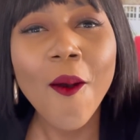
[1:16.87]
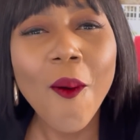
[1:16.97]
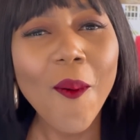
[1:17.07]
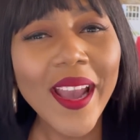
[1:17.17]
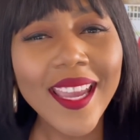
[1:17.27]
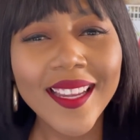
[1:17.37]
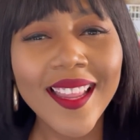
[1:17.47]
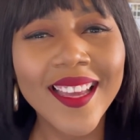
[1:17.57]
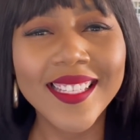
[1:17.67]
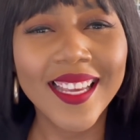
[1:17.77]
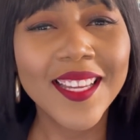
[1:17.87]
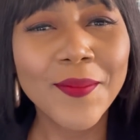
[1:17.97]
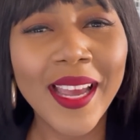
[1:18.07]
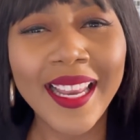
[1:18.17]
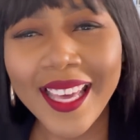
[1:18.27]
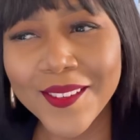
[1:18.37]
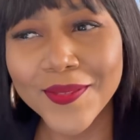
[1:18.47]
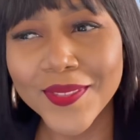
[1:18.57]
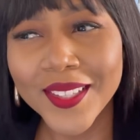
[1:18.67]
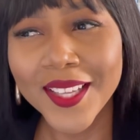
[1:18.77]
why is it a day in my
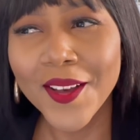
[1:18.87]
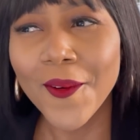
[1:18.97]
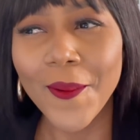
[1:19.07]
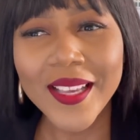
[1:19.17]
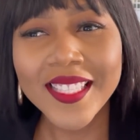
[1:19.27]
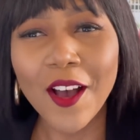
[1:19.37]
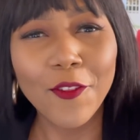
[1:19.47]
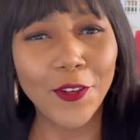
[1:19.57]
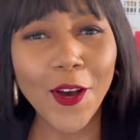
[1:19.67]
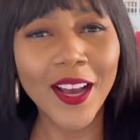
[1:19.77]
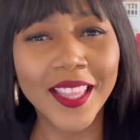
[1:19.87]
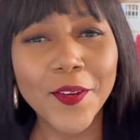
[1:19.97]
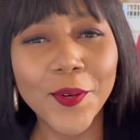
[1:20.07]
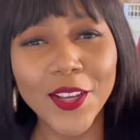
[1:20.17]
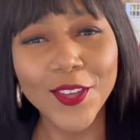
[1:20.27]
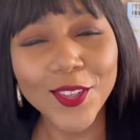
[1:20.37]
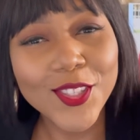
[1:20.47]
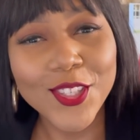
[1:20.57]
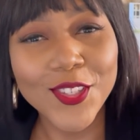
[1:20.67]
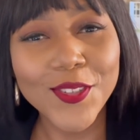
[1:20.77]
life? where's our vlog that we're
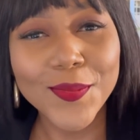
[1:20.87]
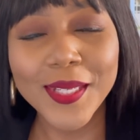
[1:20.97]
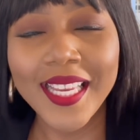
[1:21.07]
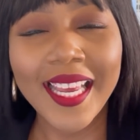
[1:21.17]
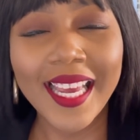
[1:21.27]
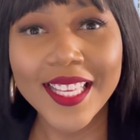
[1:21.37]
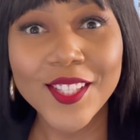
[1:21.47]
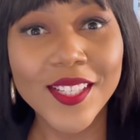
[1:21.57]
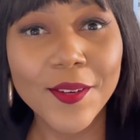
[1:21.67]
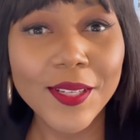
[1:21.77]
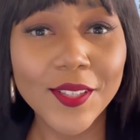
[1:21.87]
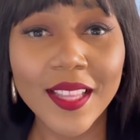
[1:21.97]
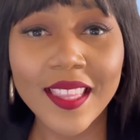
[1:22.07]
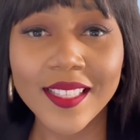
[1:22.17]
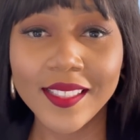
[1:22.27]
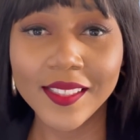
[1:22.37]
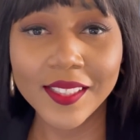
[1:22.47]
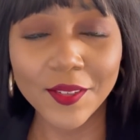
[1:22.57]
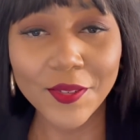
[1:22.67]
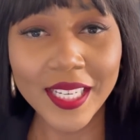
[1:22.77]
used to? But like guys, today we're doing things a little
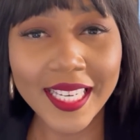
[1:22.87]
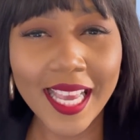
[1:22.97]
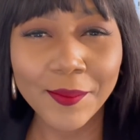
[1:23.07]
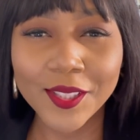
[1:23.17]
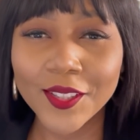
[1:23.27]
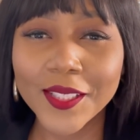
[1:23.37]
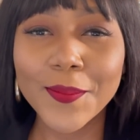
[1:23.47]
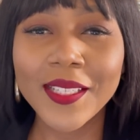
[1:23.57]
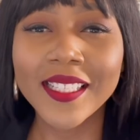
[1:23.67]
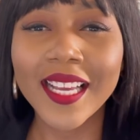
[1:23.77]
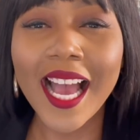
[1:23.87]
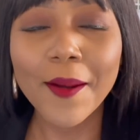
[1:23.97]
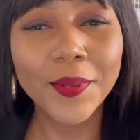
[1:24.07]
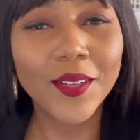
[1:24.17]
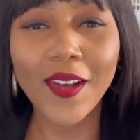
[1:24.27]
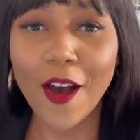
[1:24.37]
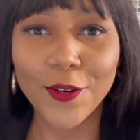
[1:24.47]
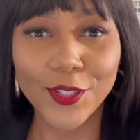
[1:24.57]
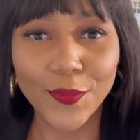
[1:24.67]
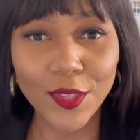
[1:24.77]
differently. I'm just gonna spend a couple of
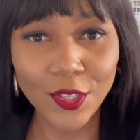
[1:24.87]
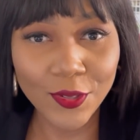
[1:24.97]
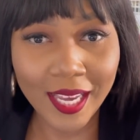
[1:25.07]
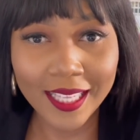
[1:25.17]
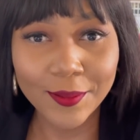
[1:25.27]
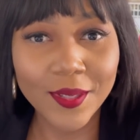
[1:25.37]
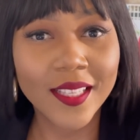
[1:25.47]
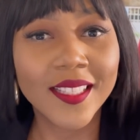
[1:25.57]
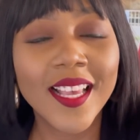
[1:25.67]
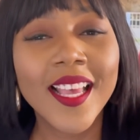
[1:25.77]
hours with you guys because